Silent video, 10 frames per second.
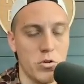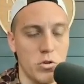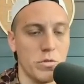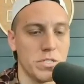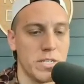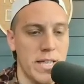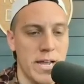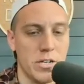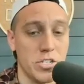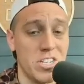Google will see
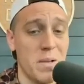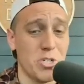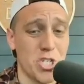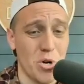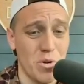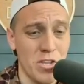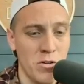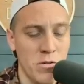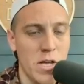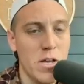that and just stop showing
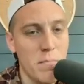you.